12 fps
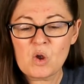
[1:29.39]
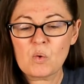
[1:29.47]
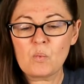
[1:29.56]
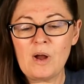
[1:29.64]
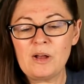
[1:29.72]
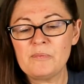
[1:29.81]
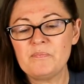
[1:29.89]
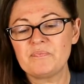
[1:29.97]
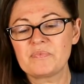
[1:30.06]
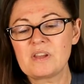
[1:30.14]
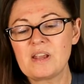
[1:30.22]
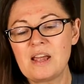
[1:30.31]
Well,
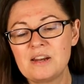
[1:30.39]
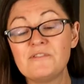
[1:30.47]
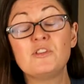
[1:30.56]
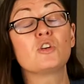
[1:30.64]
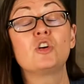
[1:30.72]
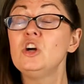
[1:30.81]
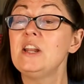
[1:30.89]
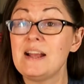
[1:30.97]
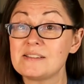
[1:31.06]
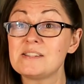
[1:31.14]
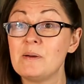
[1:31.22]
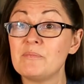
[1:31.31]
and if you're good
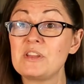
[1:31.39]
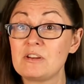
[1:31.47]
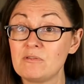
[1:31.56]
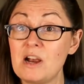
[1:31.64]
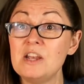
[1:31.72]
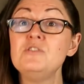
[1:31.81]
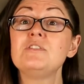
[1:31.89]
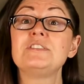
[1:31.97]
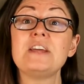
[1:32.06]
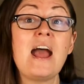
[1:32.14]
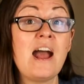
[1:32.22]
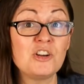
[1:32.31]
at something, right, you get
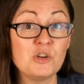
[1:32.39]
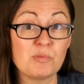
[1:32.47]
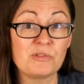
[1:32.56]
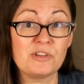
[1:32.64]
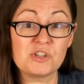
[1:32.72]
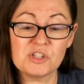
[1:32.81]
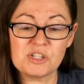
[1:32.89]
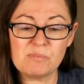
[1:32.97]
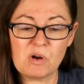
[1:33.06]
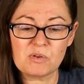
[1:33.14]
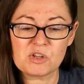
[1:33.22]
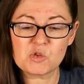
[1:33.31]
to add your proficiency
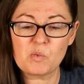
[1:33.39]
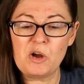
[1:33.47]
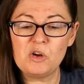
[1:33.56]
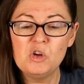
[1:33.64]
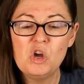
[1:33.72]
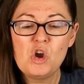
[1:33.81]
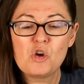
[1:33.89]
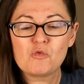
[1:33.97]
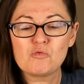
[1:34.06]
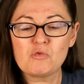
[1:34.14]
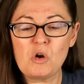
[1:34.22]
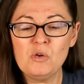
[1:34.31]
bonus. Well,
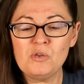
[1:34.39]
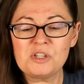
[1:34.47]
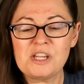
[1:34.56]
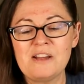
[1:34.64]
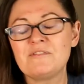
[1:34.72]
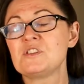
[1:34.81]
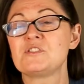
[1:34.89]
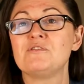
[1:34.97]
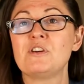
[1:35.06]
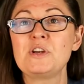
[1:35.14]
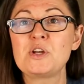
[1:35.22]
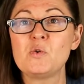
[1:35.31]
rogues have this
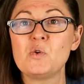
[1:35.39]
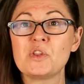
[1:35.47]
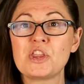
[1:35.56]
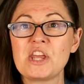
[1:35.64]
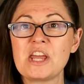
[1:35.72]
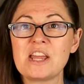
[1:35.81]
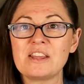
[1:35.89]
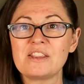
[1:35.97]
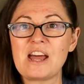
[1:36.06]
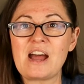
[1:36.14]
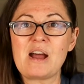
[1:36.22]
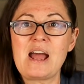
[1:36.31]
very cool thing
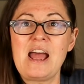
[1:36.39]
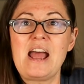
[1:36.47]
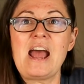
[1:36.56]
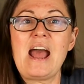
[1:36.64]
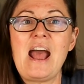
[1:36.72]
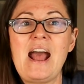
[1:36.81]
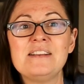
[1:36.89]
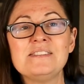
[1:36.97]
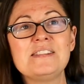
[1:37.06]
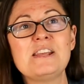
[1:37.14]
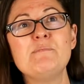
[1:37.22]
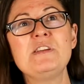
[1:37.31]
that as
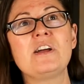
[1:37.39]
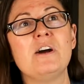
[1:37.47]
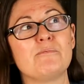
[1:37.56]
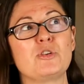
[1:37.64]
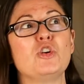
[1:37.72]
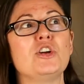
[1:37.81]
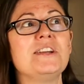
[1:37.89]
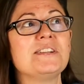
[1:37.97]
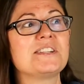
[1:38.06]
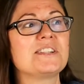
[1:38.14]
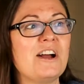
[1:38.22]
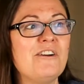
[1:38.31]
they become good at
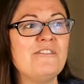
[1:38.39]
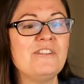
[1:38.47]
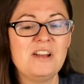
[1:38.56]
stuff,